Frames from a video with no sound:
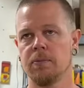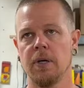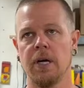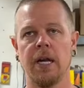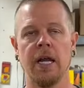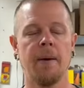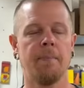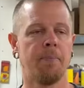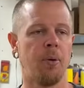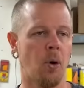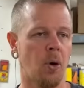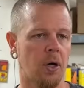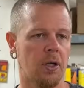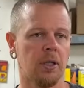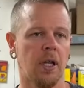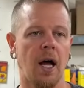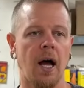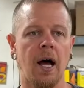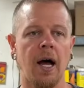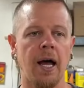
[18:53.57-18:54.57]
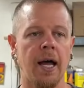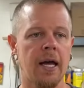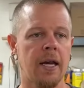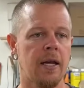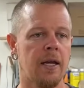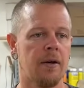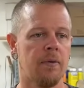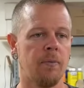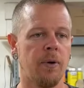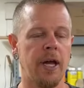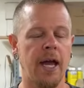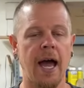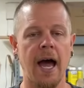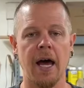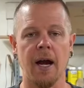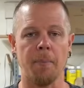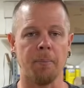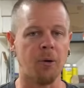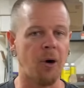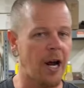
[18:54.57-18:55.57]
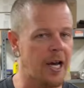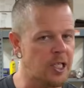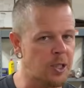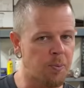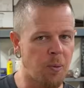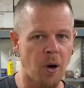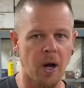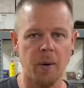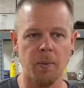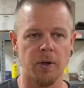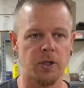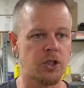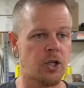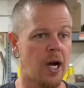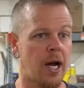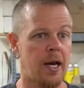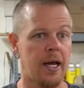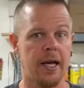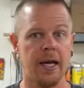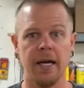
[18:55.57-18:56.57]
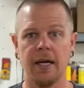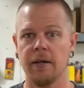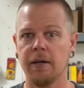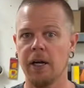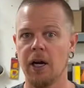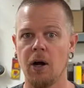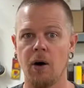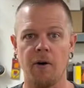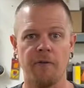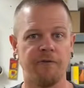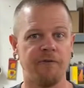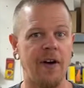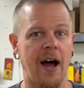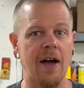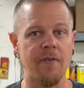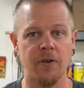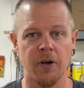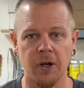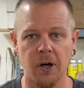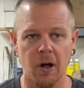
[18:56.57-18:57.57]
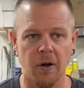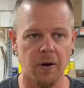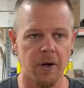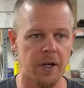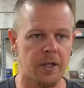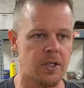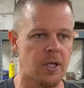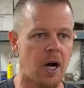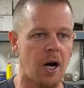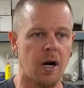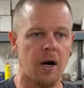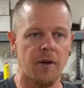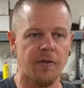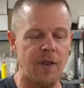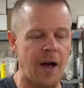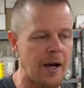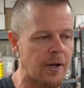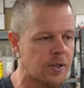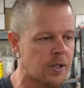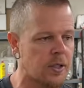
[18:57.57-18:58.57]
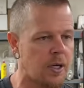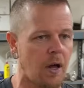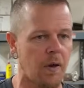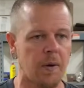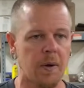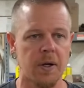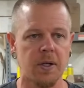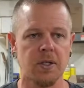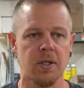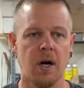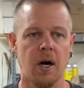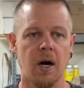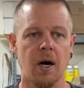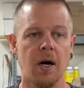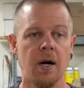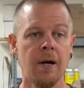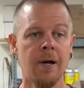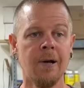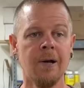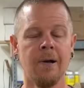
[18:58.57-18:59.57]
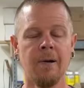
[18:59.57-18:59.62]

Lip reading: an import line, and we had a price point we're trying to hit, you know, a $500 guitar, a $1,000 guitar